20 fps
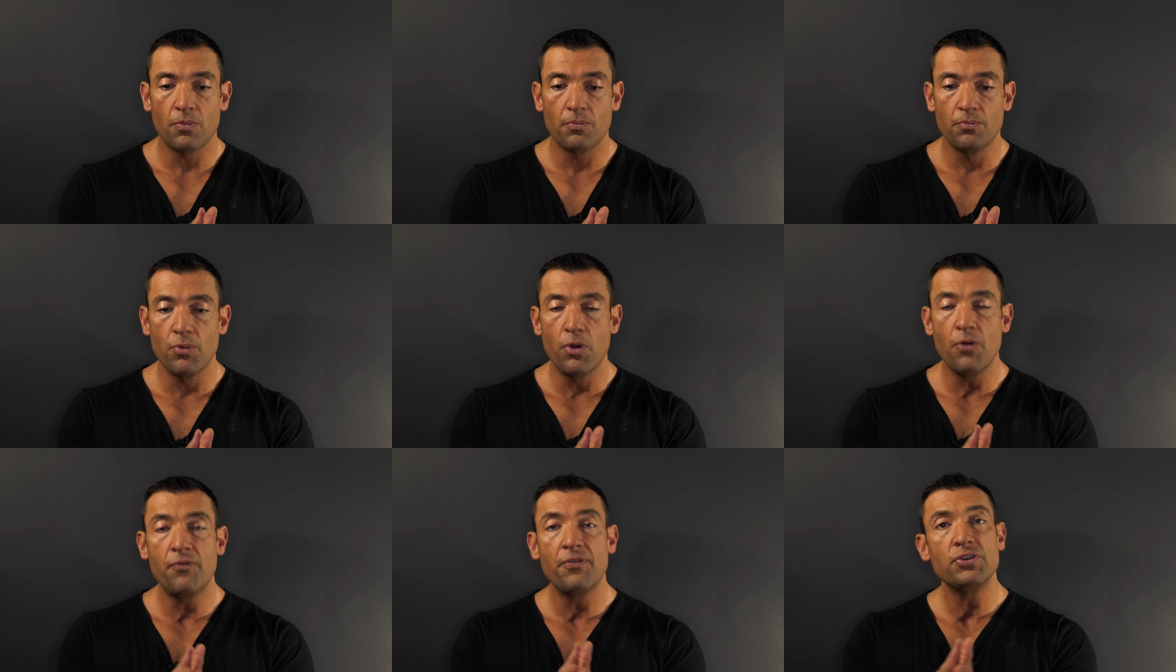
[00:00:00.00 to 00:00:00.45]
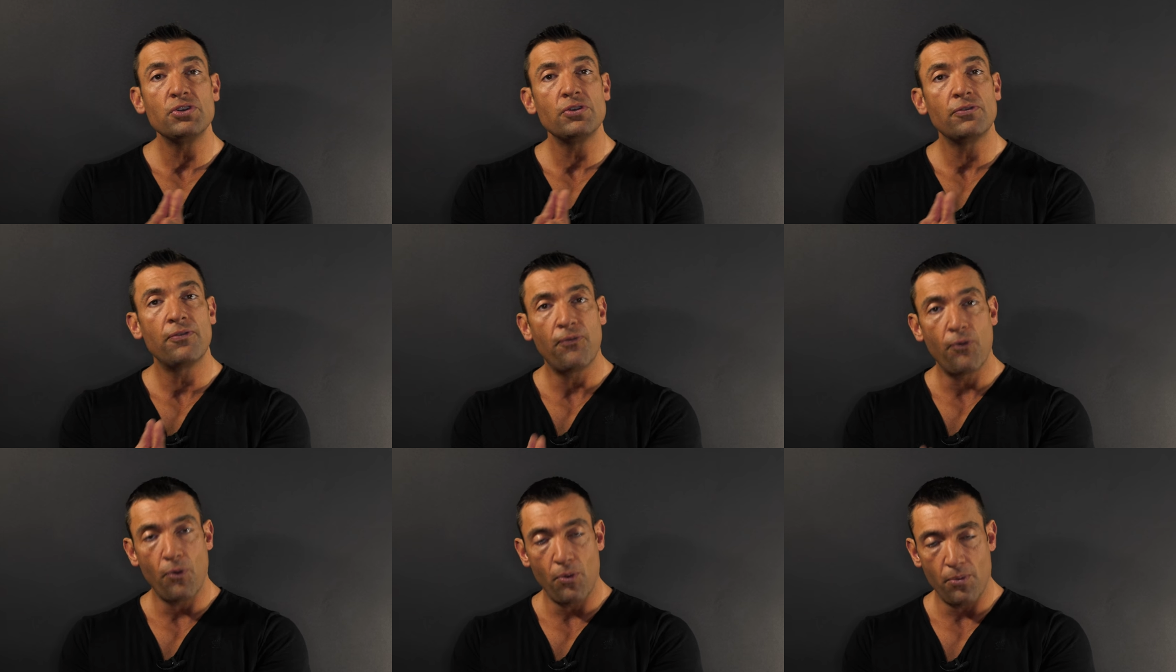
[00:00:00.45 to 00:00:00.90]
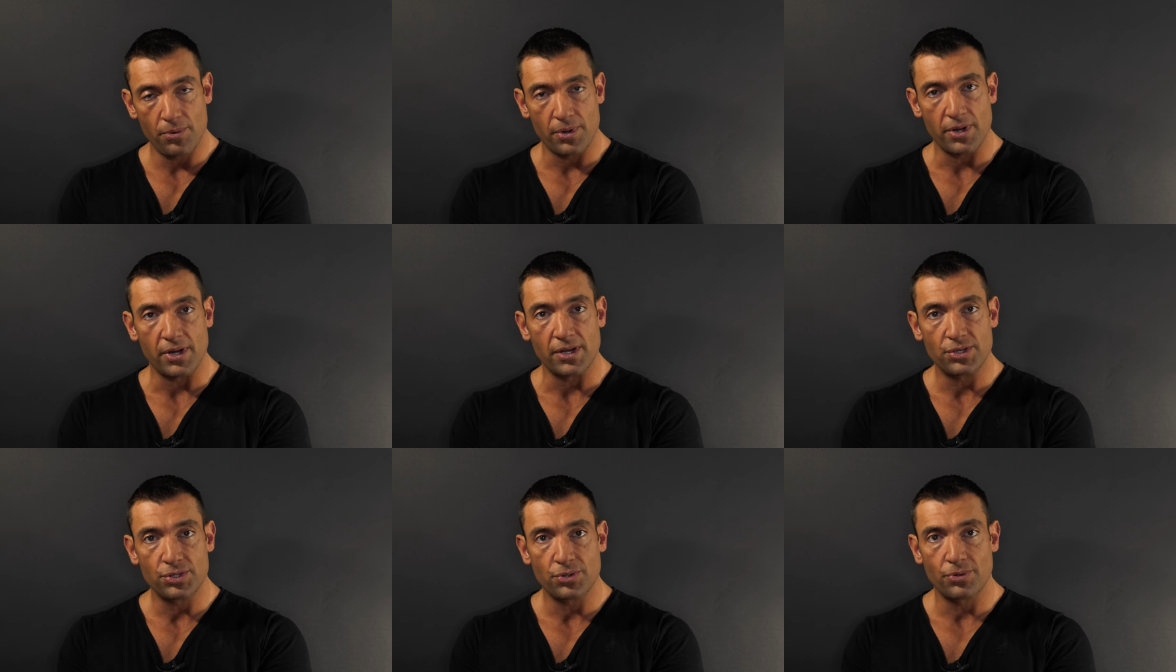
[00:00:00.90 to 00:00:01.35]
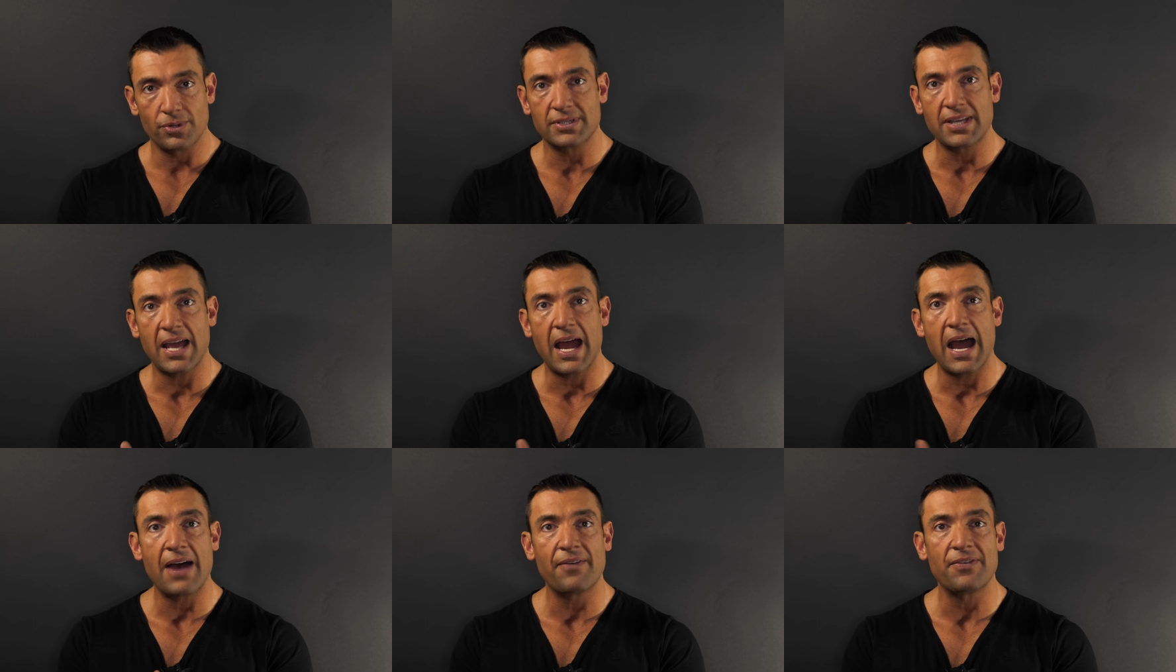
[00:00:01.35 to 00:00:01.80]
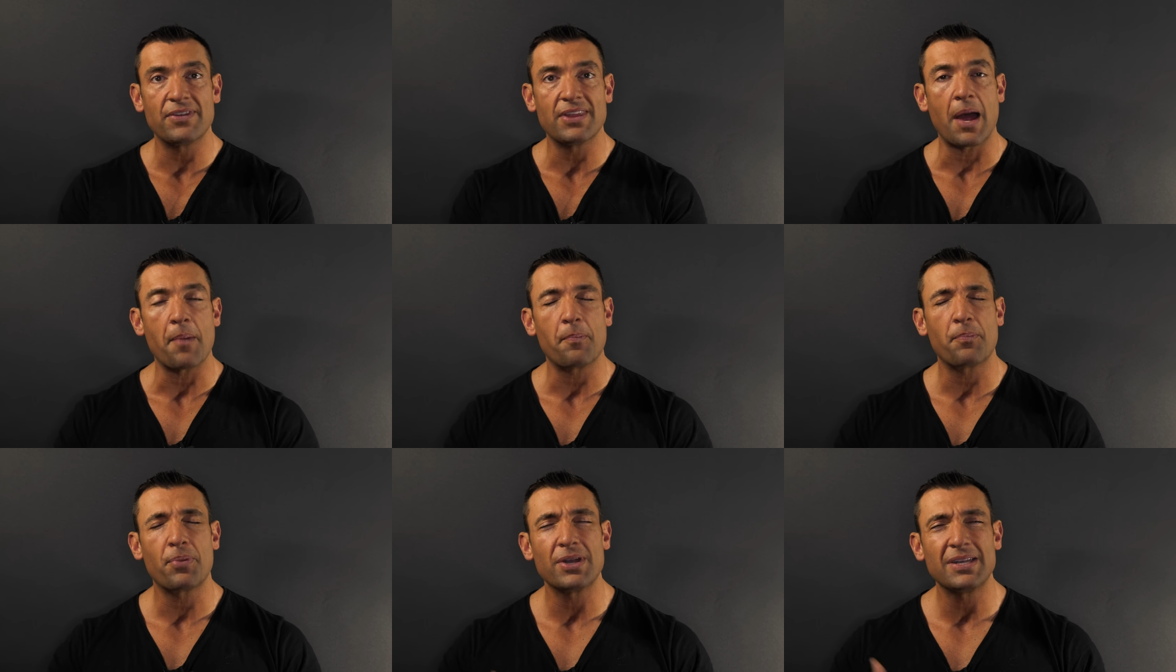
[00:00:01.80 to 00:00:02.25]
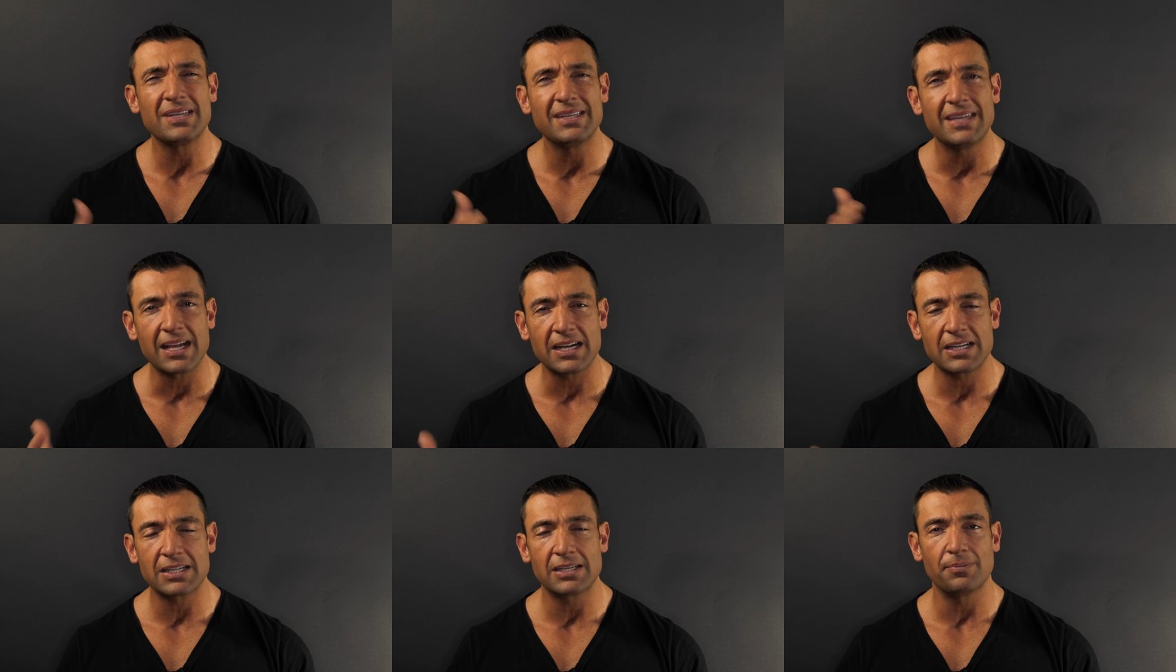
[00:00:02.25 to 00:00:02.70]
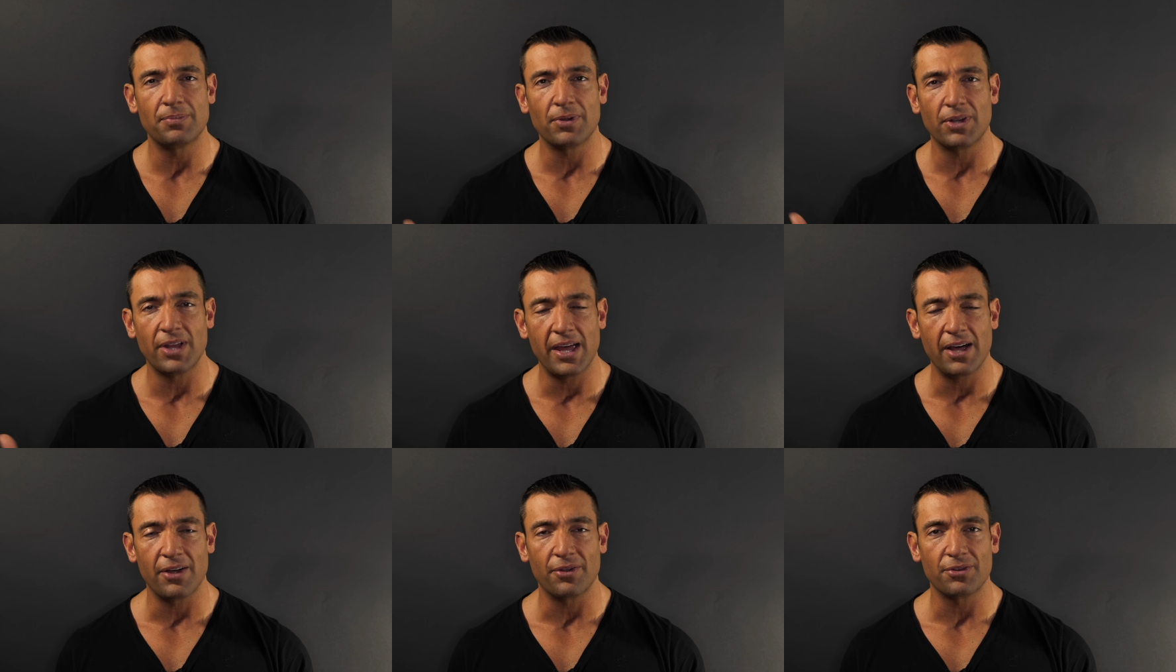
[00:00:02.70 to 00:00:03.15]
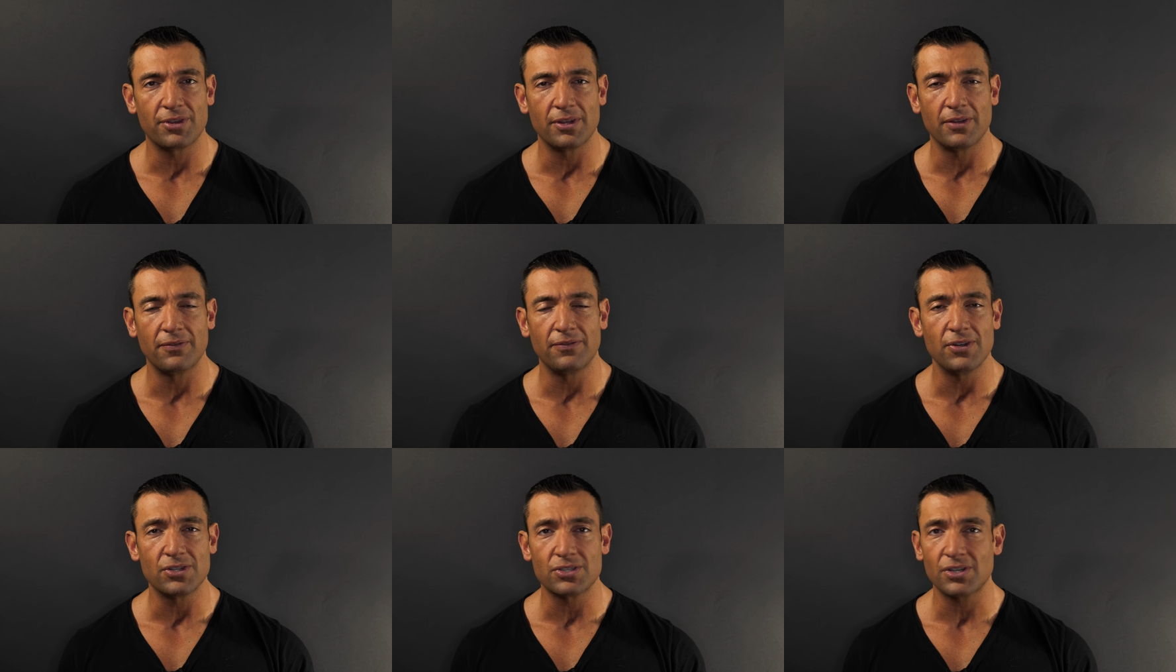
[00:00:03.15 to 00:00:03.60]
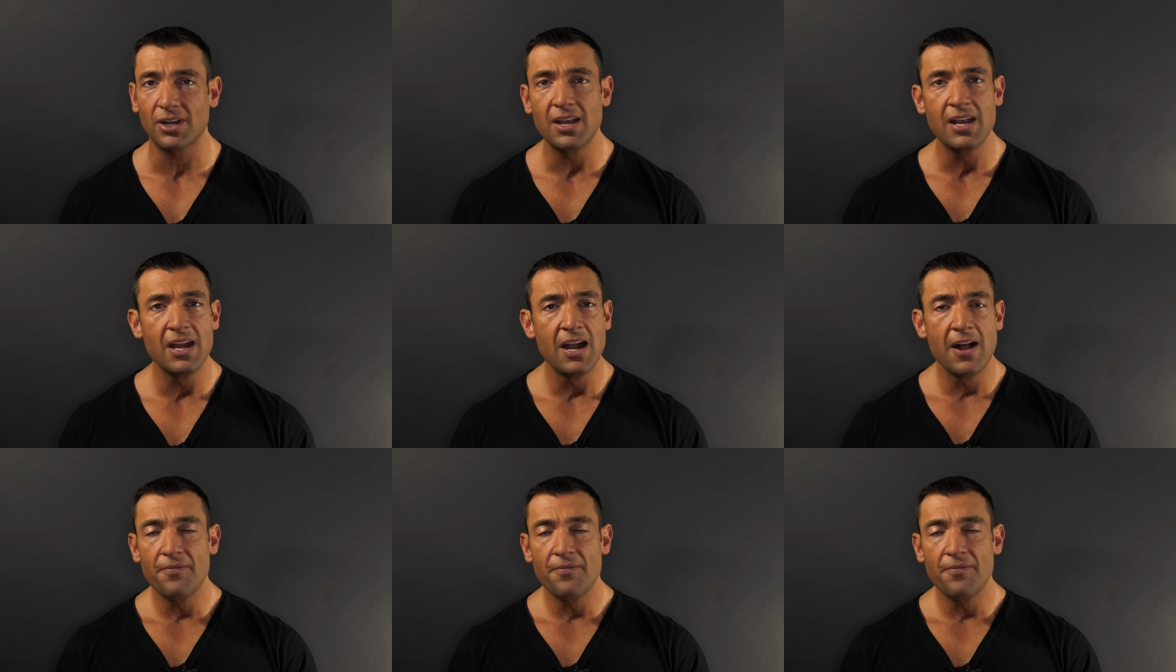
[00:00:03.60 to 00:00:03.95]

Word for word: moving you forward towards having that predictable health in the future.